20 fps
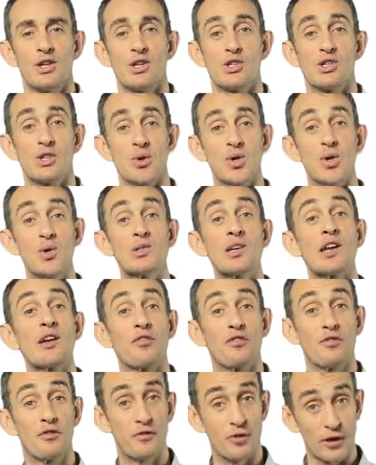So
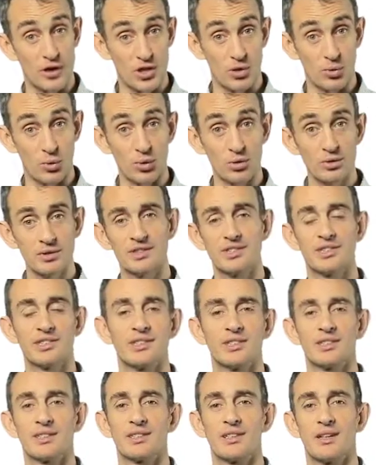using
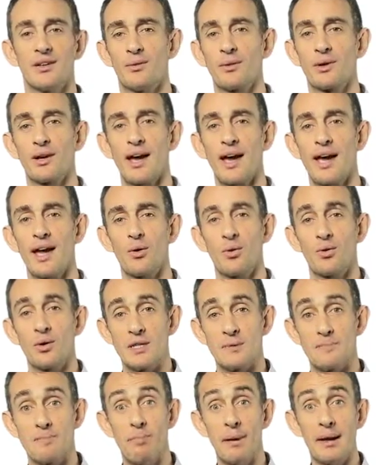visuals, okay, or
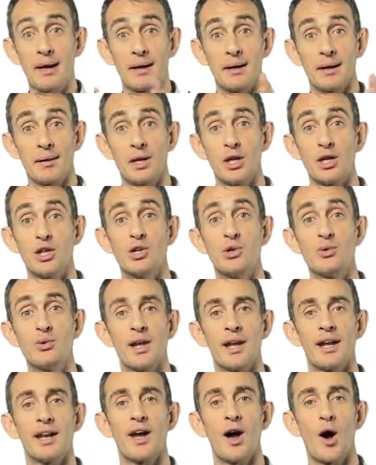these big
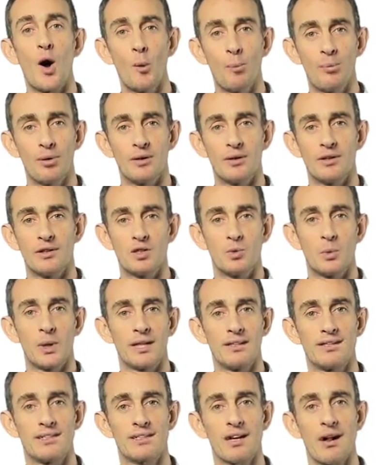unit openers, we
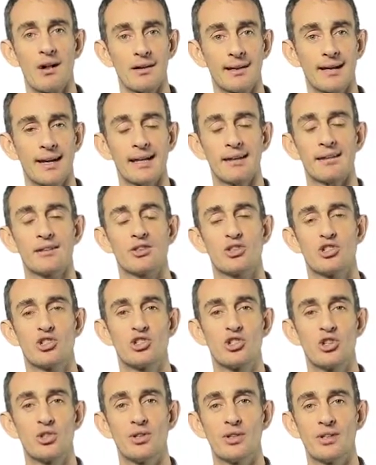can start getting the
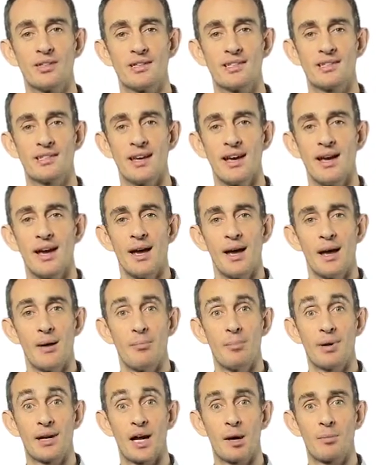students
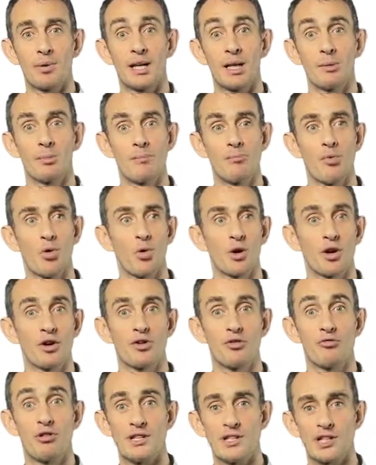becoming a little bit more
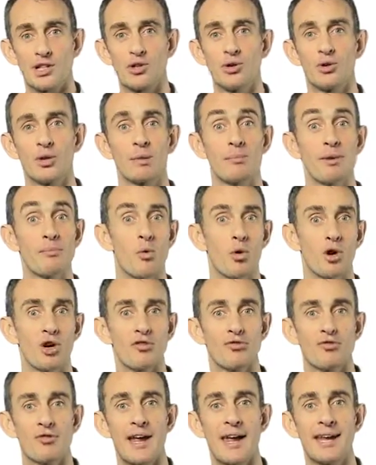critical, a little bit more
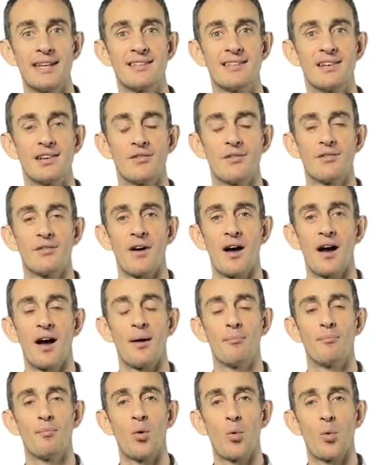creative
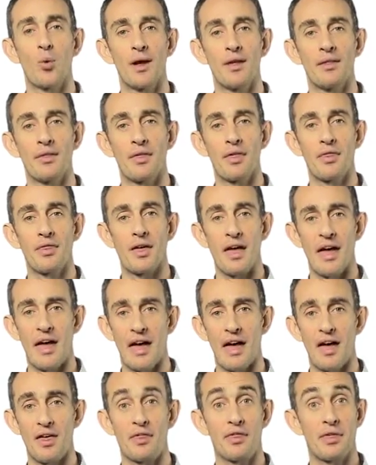with
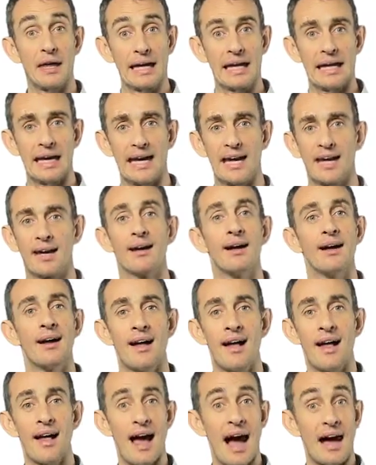their thinking
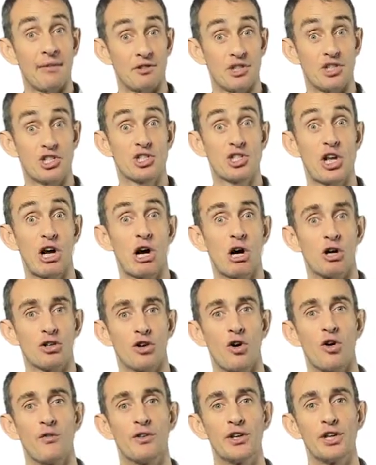at the start
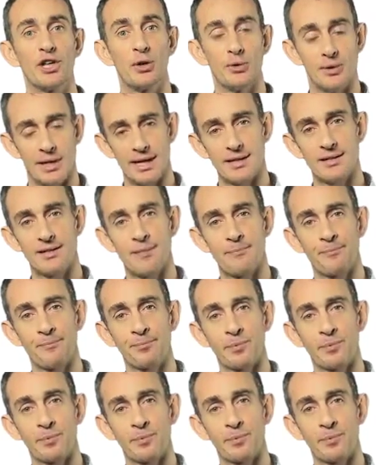of the unit.